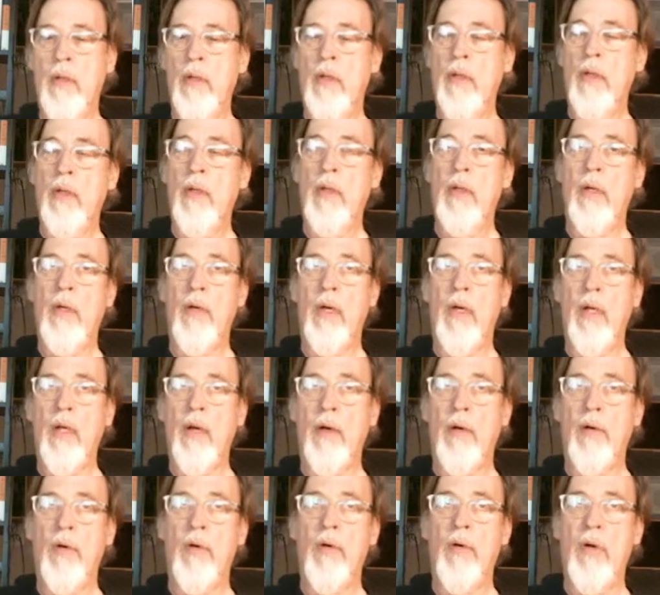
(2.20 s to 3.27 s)
Hello.
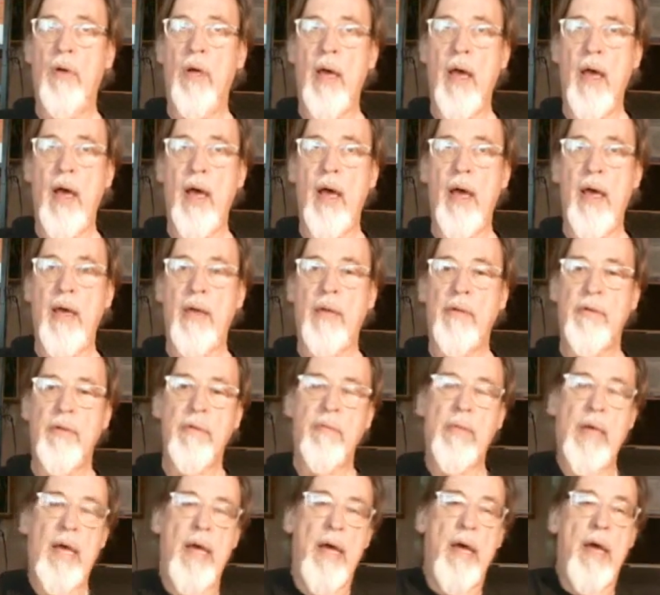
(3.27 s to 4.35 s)
I
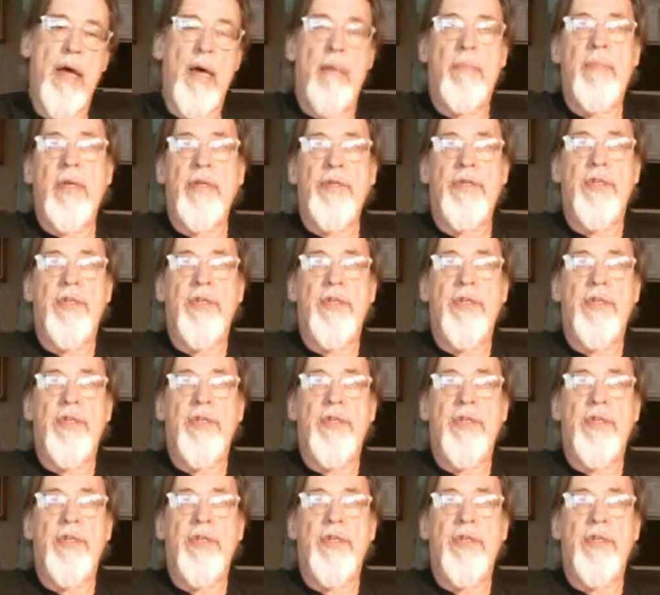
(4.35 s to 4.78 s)
mentioned